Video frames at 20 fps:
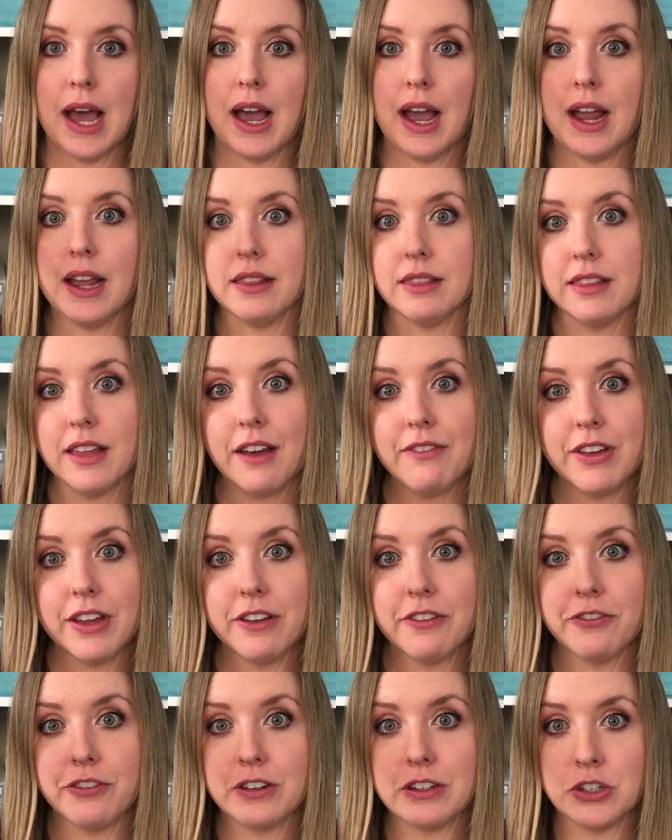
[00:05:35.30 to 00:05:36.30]
I love
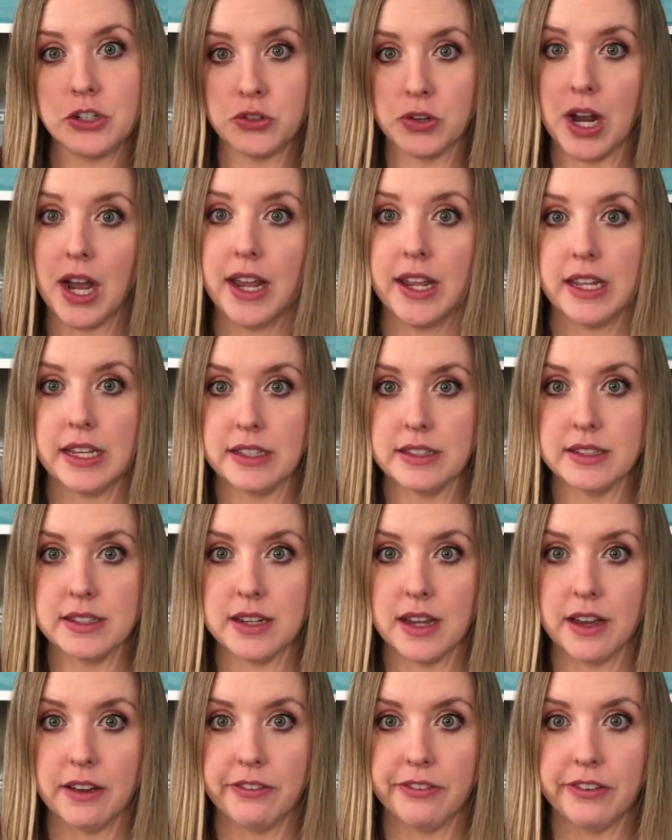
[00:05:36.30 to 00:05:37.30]
it for drying
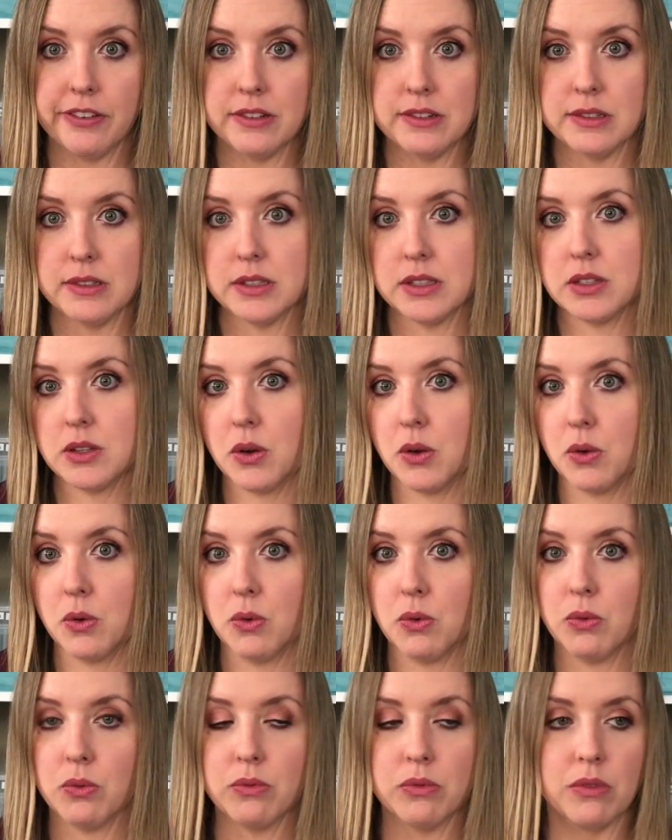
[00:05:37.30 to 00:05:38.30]
stuff.
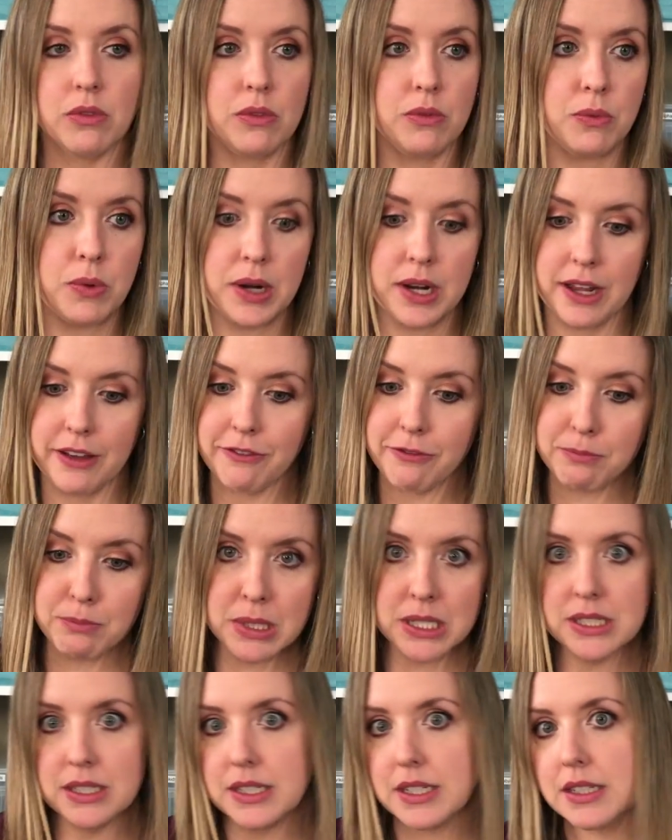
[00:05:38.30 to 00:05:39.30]
So when I've
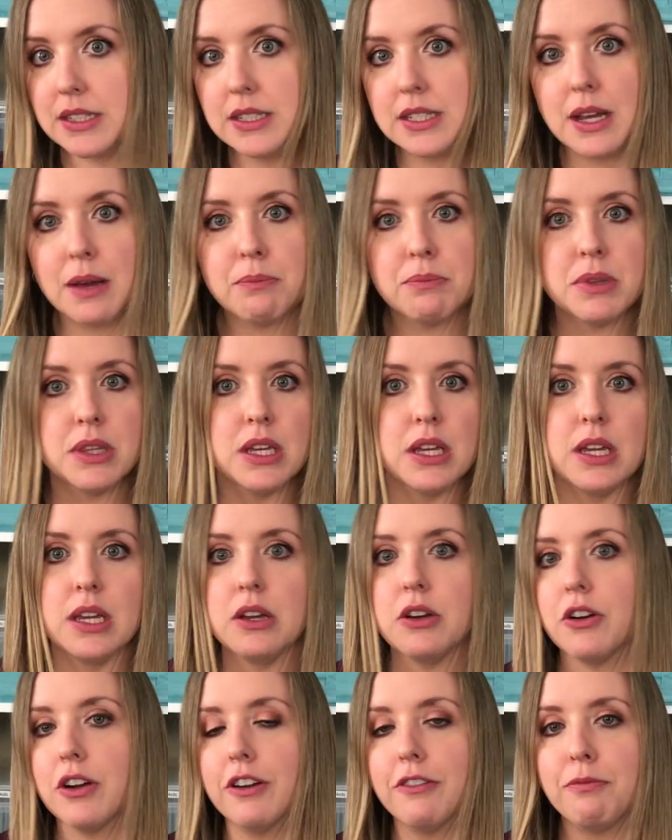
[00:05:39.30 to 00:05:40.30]
misted something
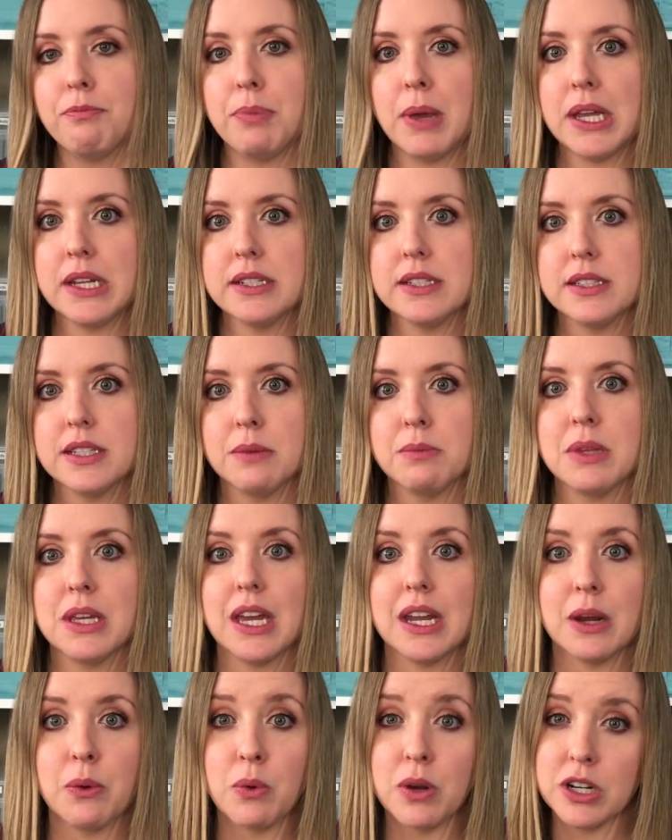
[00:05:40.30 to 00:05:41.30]
or I've painted something
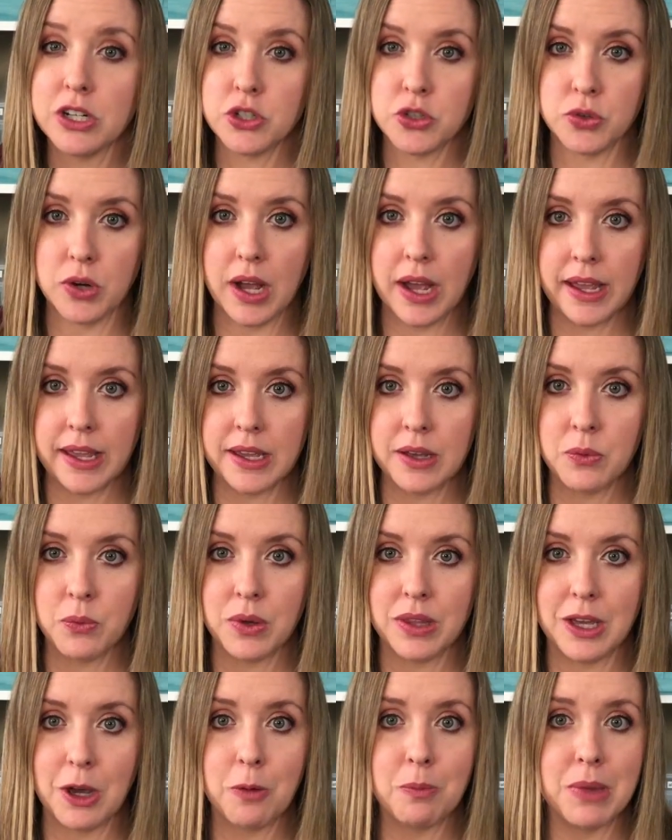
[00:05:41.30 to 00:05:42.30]
and I want to dry it
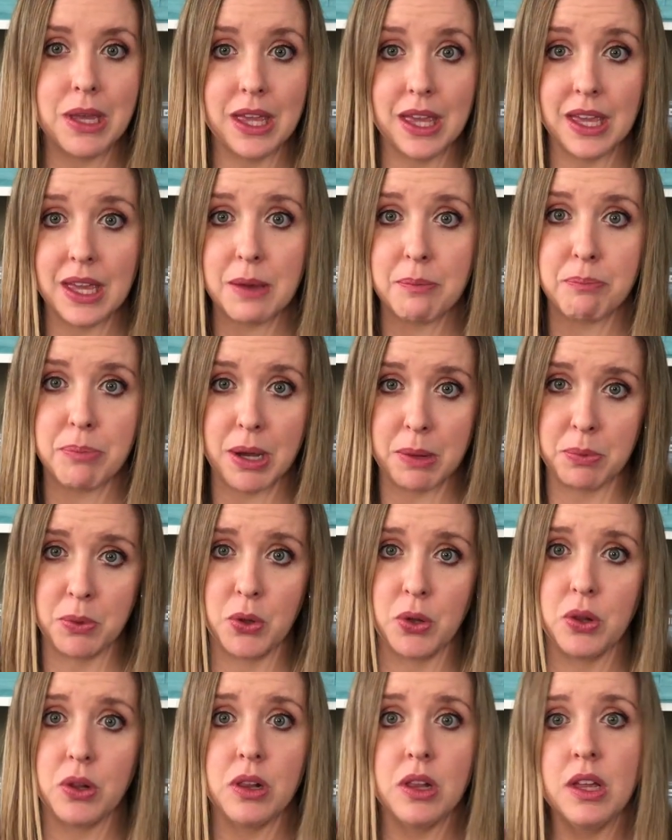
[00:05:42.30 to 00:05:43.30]
without making it
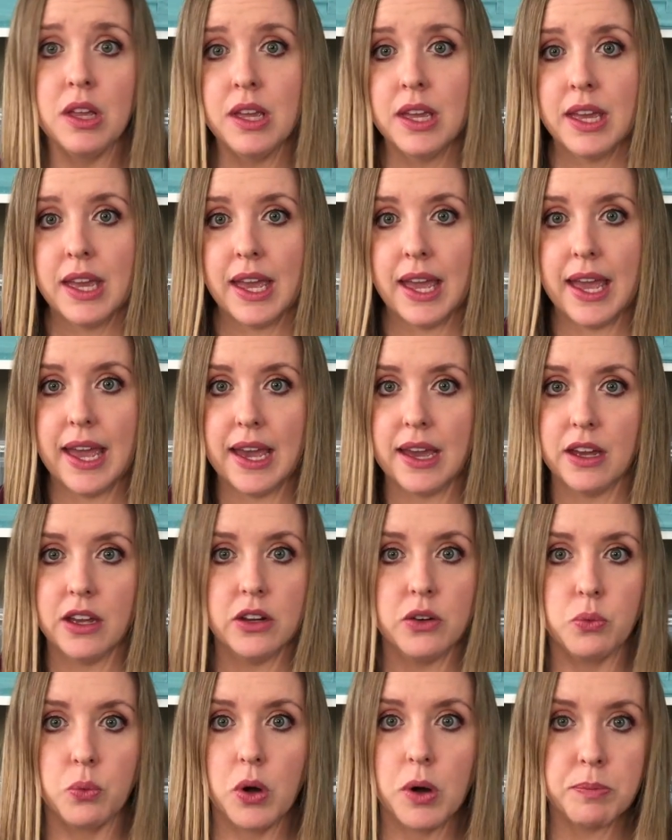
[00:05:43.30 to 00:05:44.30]
bubble
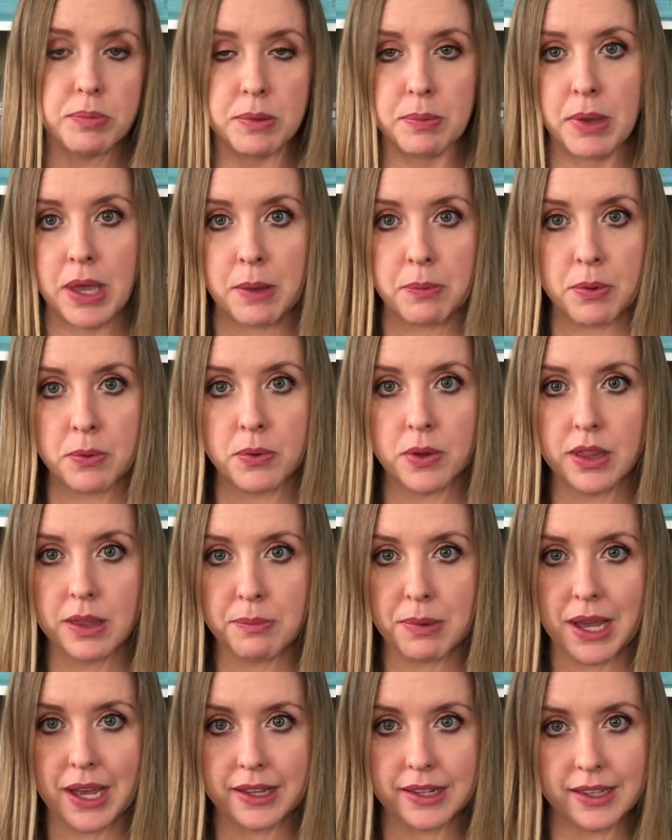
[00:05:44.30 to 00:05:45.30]
and warp the paper really
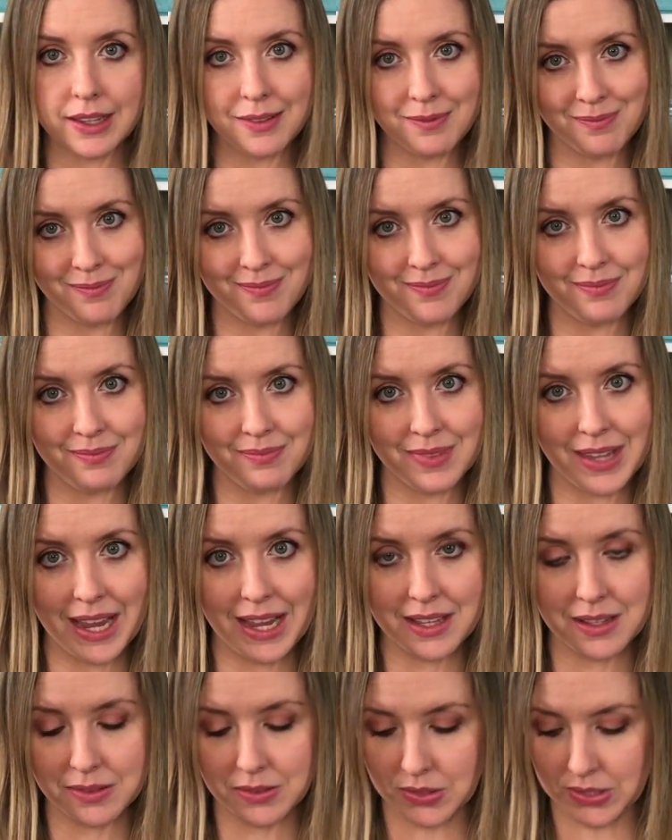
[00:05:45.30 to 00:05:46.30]
badly, I
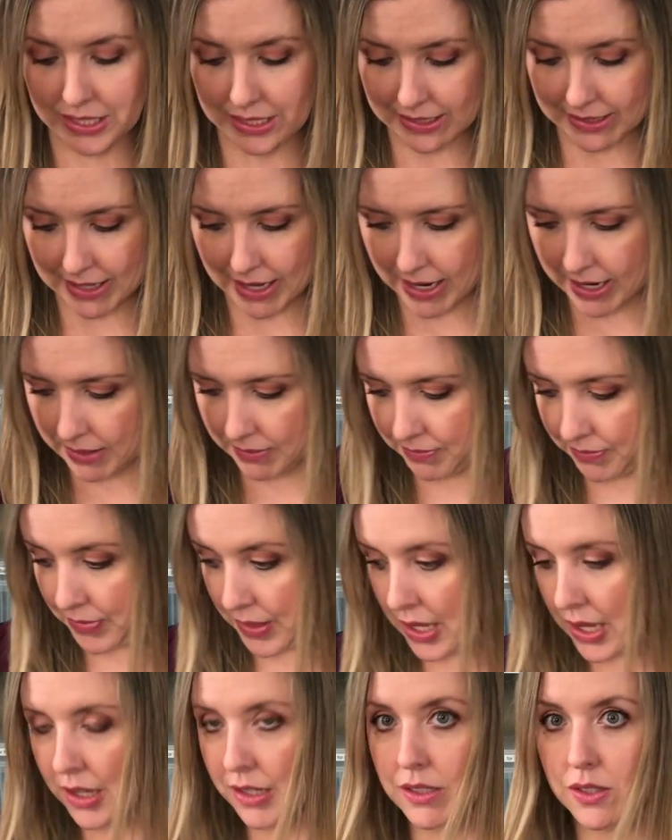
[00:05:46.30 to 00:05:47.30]
use this guy.
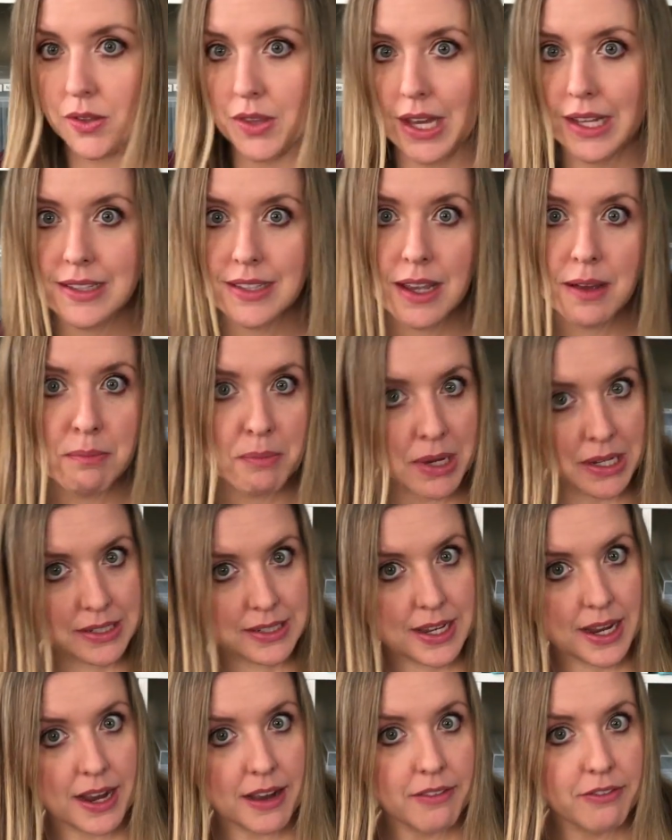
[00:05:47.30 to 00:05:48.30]
So that's a
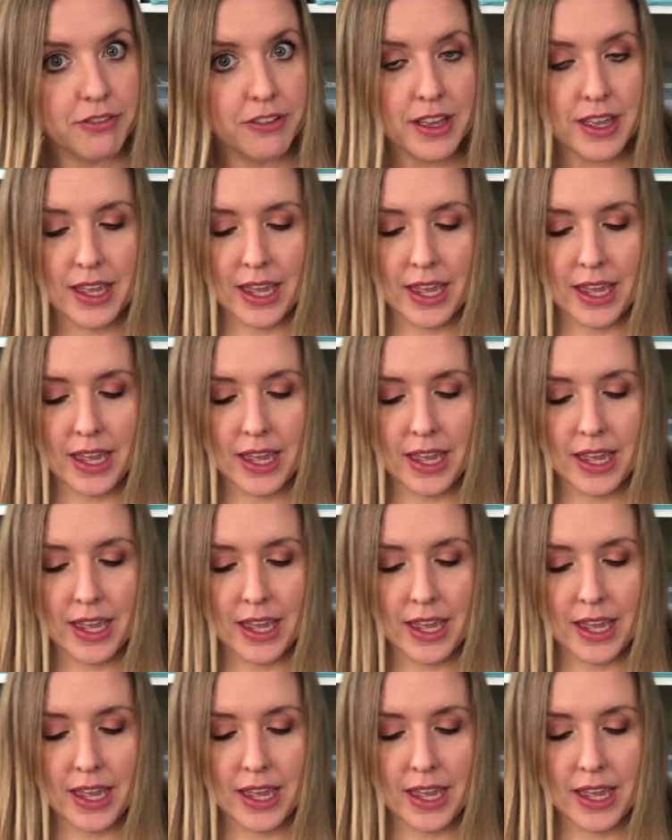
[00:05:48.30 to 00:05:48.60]
must-have.